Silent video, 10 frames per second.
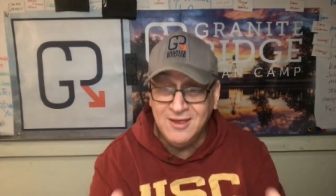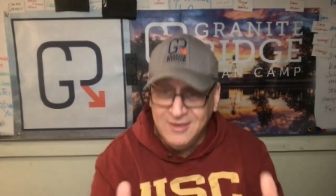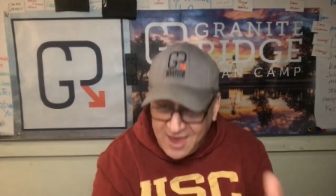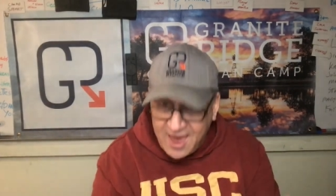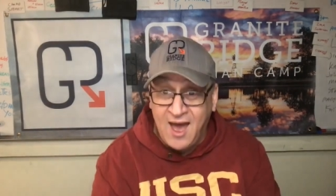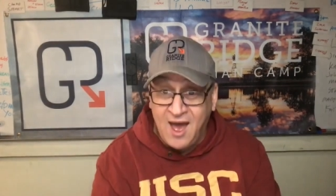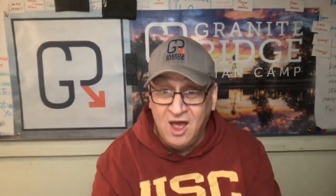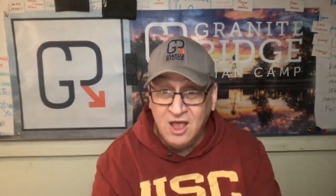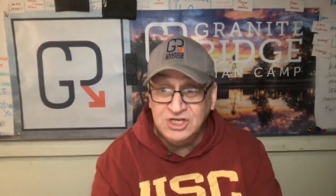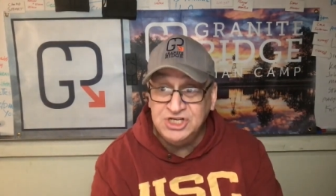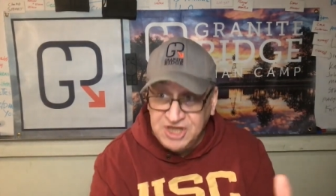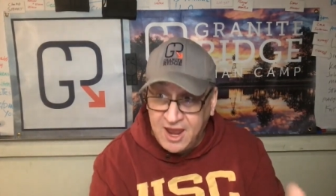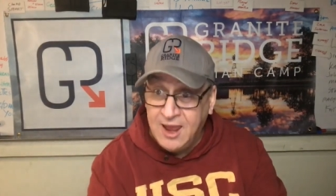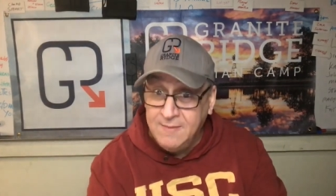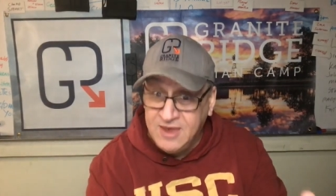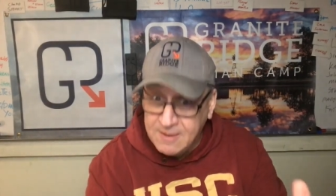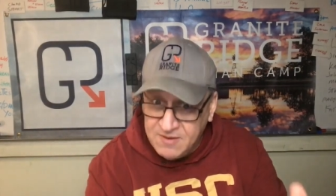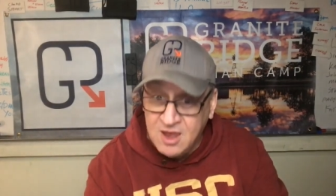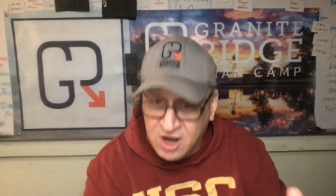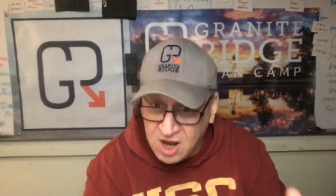yeah, shame can
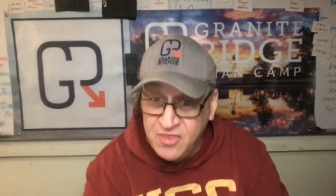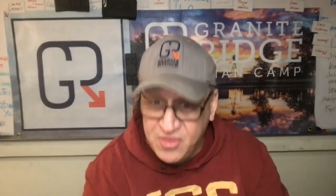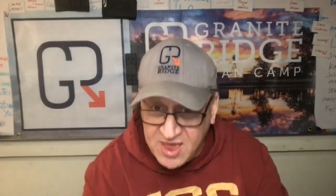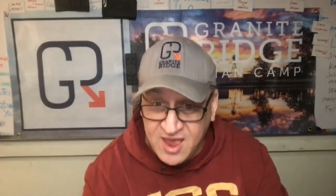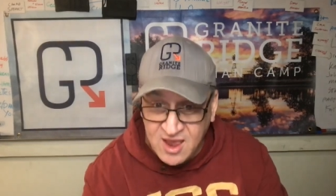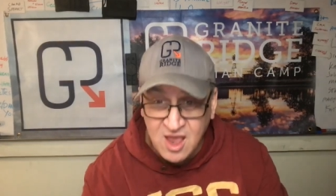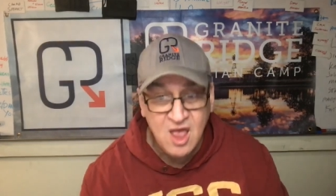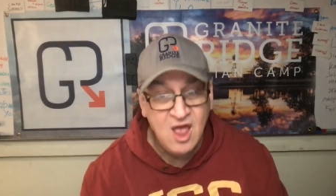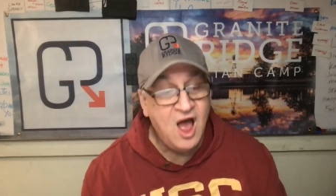be a good thing.